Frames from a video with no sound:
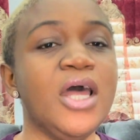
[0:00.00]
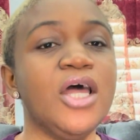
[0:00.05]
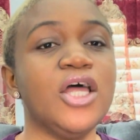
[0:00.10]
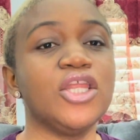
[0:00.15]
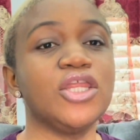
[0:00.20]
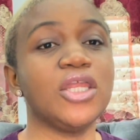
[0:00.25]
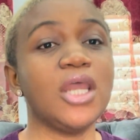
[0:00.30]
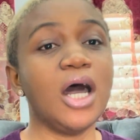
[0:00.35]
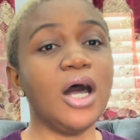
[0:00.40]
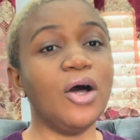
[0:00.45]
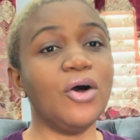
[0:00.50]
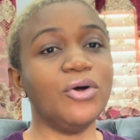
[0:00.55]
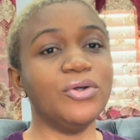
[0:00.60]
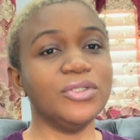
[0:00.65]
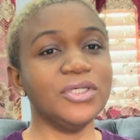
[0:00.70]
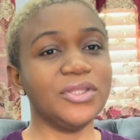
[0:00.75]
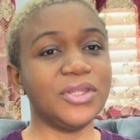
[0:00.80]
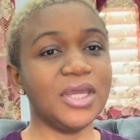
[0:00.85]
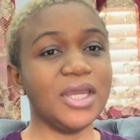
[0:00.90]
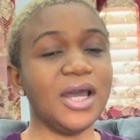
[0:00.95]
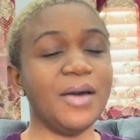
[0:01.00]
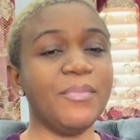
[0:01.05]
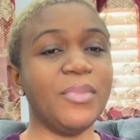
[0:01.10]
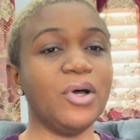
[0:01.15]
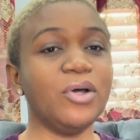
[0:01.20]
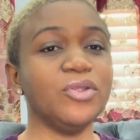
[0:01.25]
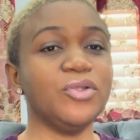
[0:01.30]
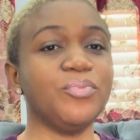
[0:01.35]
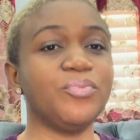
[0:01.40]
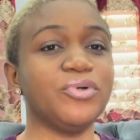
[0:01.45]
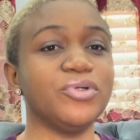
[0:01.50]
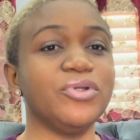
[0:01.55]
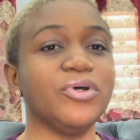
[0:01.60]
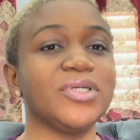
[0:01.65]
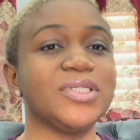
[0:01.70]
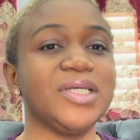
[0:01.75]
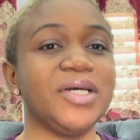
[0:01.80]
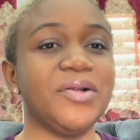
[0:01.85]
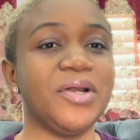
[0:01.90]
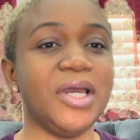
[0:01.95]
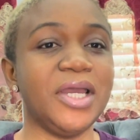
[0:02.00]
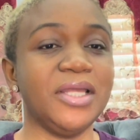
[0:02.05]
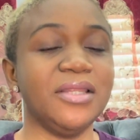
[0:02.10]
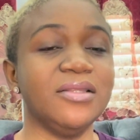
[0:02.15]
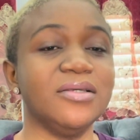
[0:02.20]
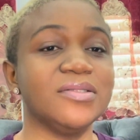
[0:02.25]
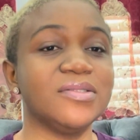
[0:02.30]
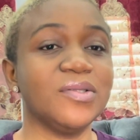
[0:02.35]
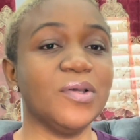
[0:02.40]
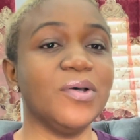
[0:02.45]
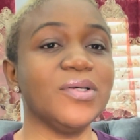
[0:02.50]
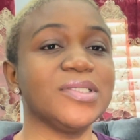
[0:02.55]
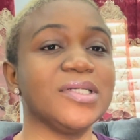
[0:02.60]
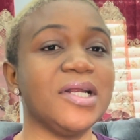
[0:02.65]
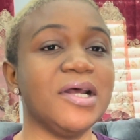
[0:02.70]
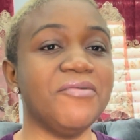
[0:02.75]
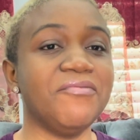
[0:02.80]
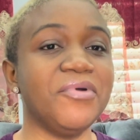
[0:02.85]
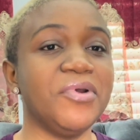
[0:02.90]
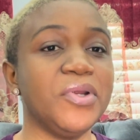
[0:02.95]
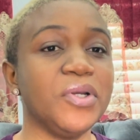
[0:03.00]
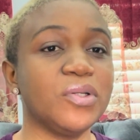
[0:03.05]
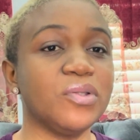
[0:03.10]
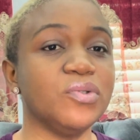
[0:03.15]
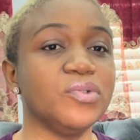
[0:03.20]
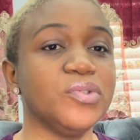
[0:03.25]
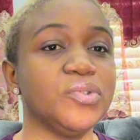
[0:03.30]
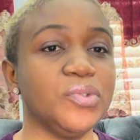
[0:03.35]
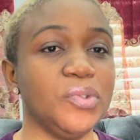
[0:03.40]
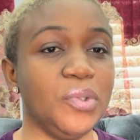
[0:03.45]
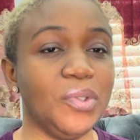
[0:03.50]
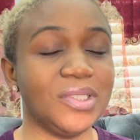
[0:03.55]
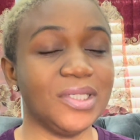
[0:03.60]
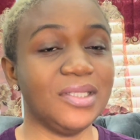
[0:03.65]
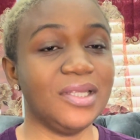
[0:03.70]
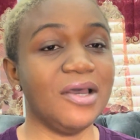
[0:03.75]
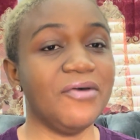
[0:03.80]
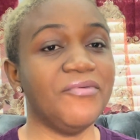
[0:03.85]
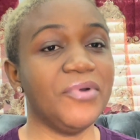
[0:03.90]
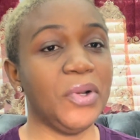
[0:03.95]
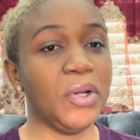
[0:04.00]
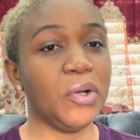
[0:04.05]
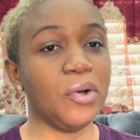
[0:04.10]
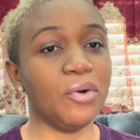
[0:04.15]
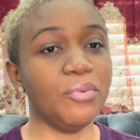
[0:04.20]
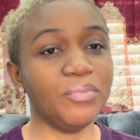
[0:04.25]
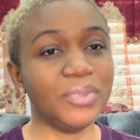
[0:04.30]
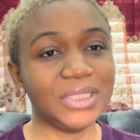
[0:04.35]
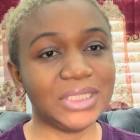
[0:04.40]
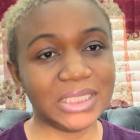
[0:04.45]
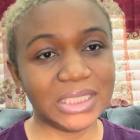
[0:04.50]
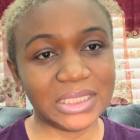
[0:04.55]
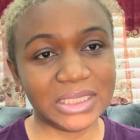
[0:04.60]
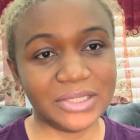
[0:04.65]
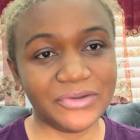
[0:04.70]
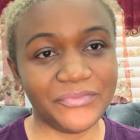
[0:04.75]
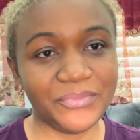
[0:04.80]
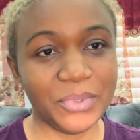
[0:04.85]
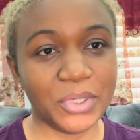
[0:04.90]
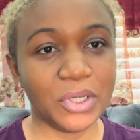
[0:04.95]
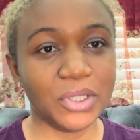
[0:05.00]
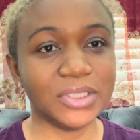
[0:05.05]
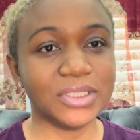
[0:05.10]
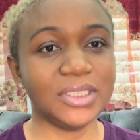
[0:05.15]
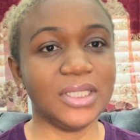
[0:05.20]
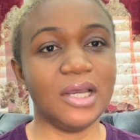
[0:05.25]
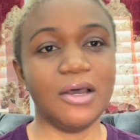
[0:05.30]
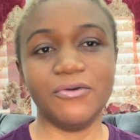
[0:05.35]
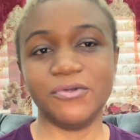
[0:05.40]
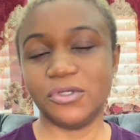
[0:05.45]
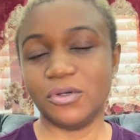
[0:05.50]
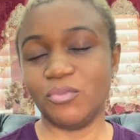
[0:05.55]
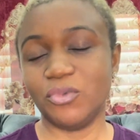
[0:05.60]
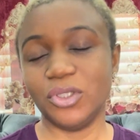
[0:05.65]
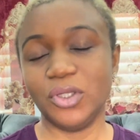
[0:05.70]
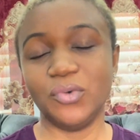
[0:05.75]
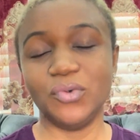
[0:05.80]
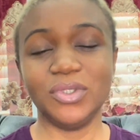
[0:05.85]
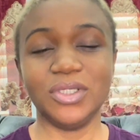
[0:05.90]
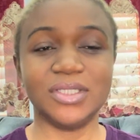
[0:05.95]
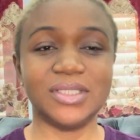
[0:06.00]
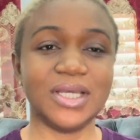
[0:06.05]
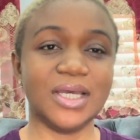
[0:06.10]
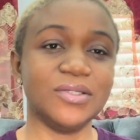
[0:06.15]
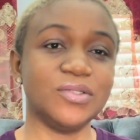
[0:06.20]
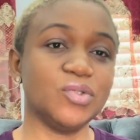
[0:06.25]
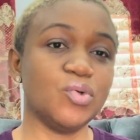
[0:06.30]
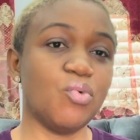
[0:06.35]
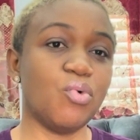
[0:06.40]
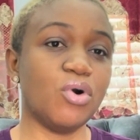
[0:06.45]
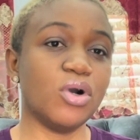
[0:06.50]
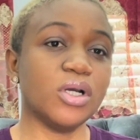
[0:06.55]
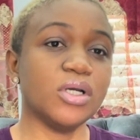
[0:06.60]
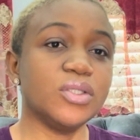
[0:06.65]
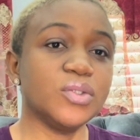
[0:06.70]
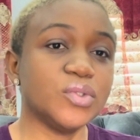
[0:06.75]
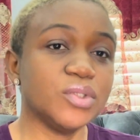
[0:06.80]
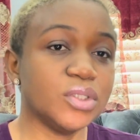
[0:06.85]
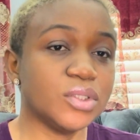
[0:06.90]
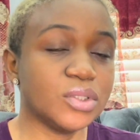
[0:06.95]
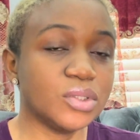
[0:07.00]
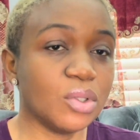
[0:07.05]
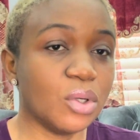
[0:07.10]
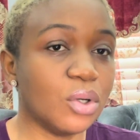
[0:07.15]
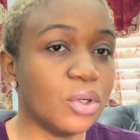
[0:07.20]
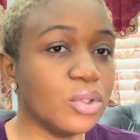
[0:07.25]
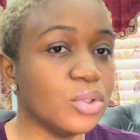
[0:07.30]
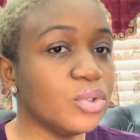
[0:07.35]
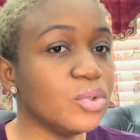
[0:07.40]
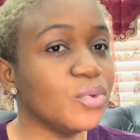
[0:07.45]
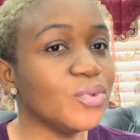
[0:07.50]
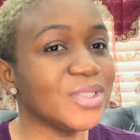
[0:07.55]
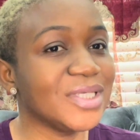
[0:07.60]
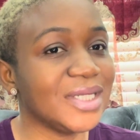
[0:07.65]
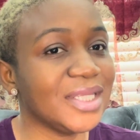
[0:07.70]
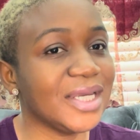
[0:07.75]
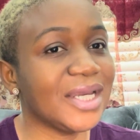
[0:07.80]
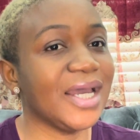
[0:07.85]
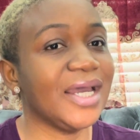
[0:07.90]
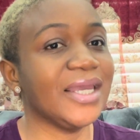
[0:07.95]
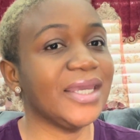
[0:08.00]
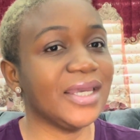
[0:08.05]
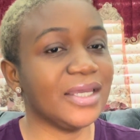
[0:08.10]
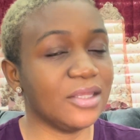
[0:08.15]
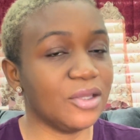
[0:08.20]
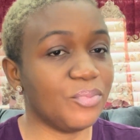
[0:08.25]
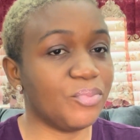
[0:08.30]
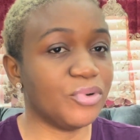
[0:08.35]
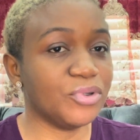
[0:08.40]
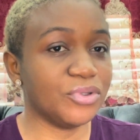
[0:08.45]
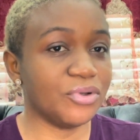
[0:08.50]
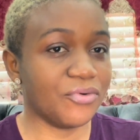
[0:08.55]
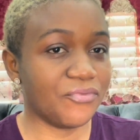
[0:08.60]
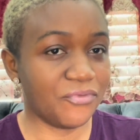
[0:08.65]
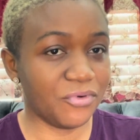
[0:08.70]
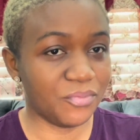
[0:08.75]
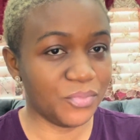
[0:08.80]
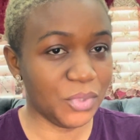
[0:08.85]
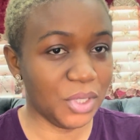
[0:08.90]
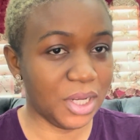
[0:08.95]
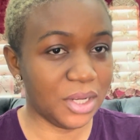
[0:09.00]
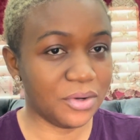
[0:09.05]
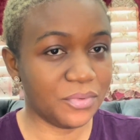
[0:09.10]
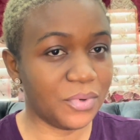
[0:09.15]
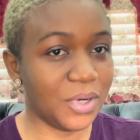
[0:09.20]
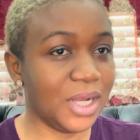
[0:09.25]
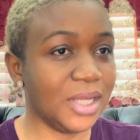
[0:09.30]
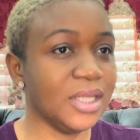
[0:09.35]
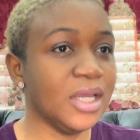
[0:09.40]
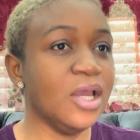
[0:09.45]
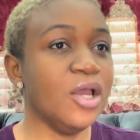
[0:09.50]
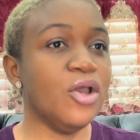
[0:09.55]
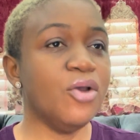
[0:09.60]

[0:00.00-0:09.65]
Now the thing about the products that are in the stores that are very close to you is that they are very competitive, because now somebody who decides to walk into the store knows that they can get the product from there, right?